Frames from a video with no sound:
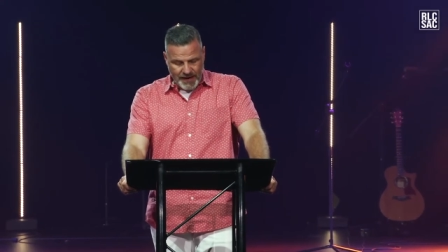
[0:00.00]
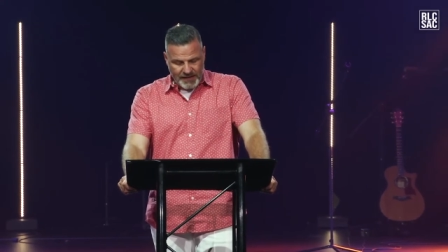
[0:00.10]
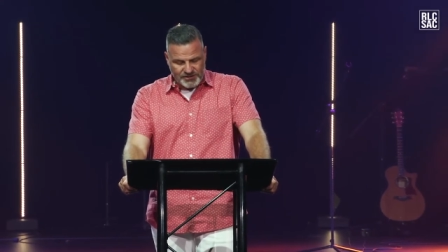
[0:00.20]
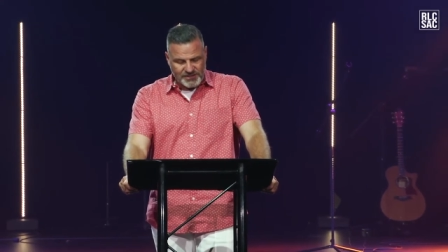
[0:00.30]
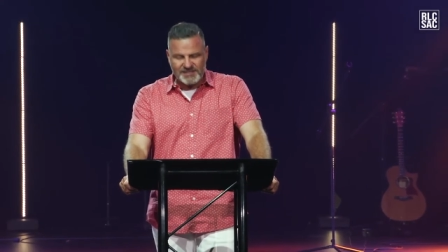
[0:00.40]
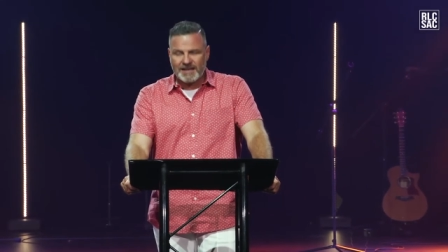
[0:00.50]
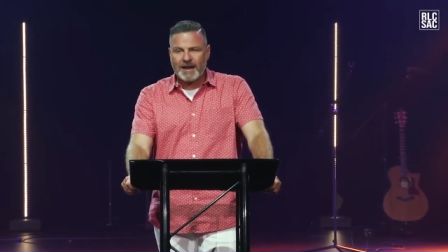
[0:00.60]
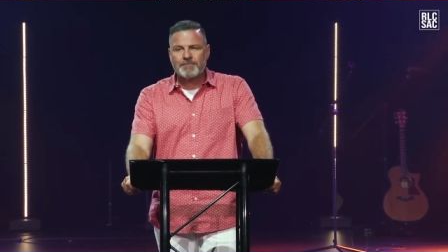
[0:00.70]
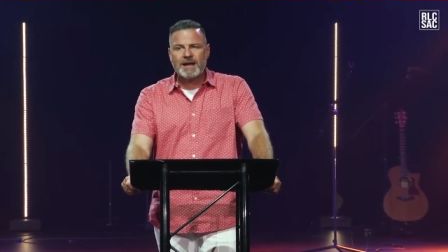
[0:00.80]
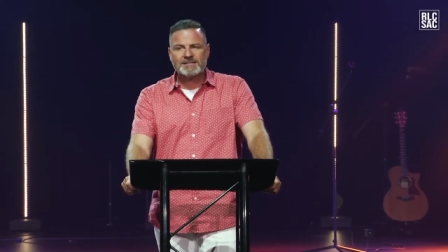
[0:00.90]
And she said,
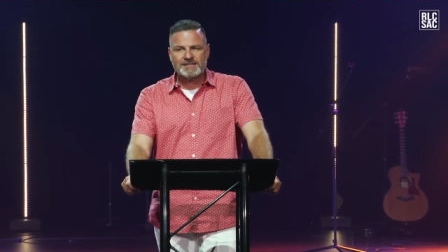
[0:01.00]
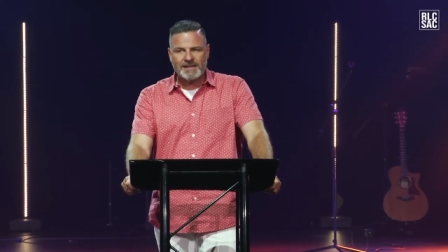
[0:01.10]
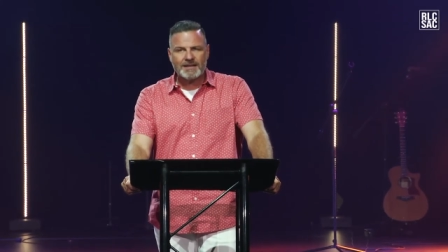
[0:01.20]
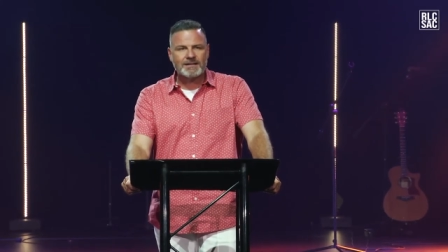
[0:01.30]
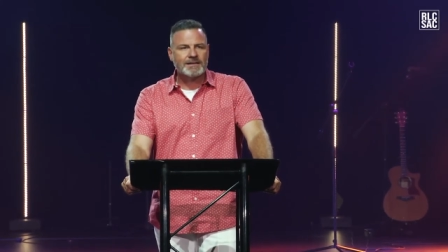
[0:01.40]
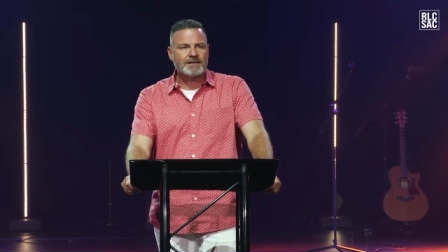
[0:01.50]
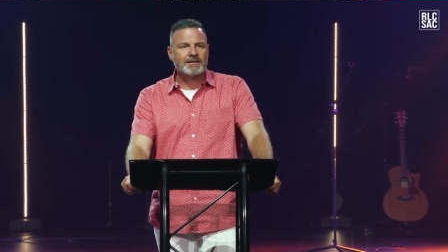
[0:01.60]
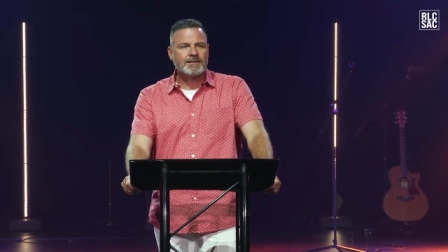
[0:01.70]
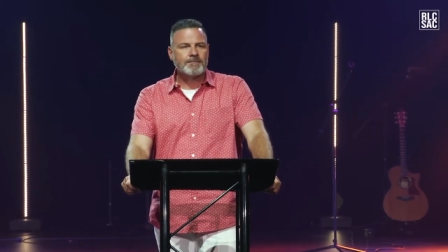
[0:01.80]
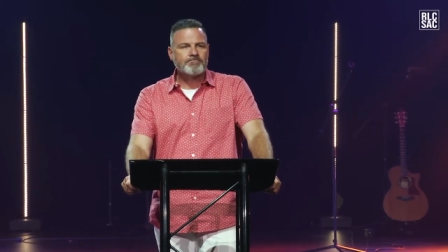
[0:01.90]
I'm not settling
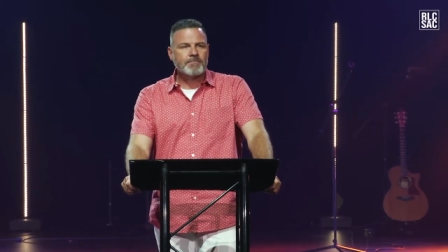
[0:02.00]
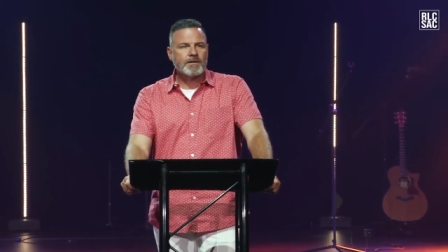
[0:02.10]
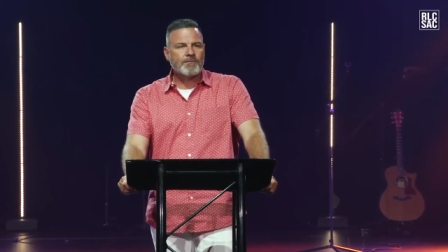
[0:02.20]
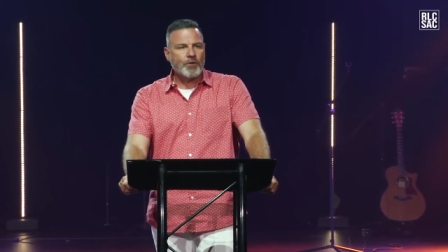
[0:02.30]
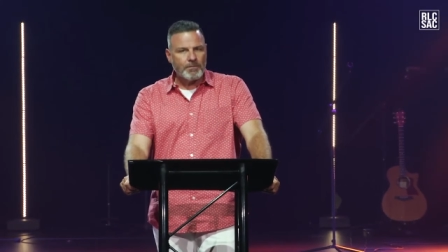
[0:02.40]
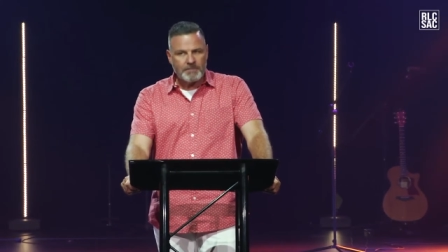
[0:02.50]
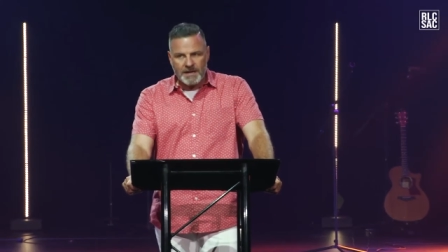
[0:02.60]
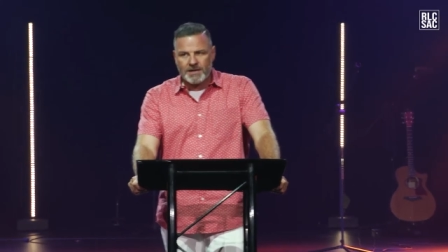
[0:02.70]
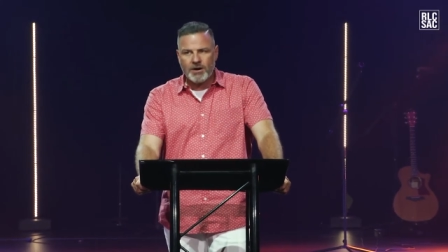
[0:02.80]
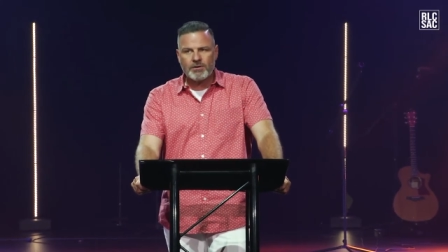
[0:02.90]
for a
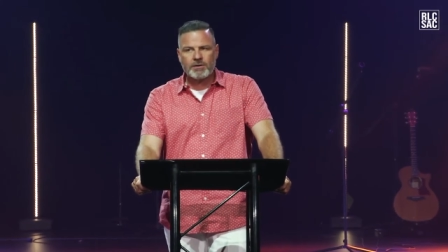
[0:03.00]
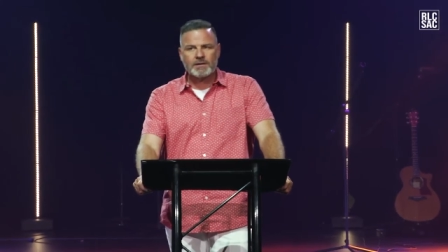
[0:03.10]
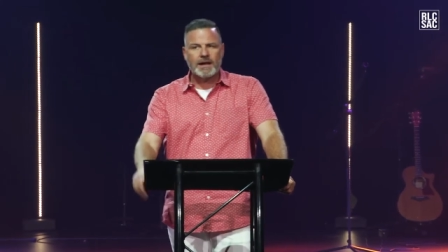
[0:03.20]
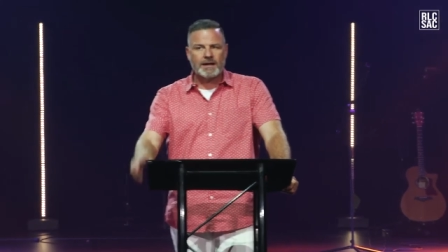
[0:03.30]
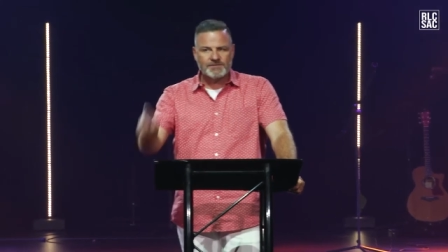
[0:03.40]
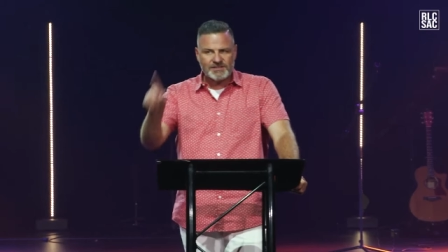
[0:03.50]
mediocre life.